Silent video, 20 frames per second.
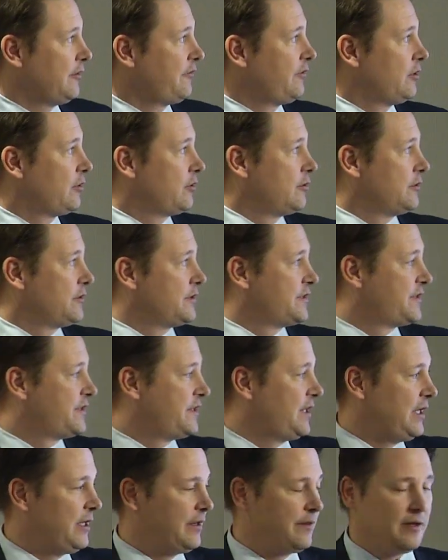If you could
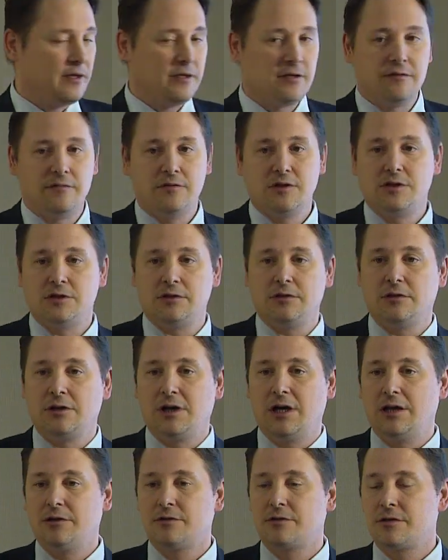see the individual
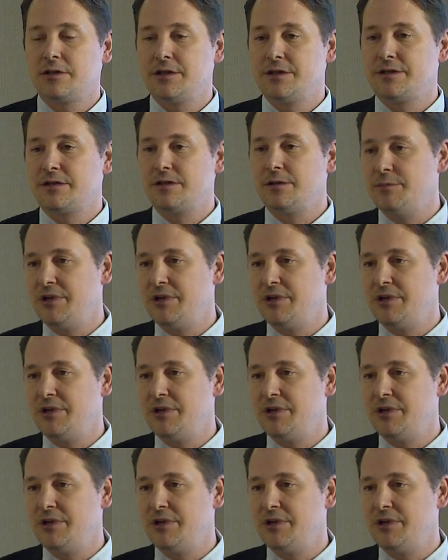countries,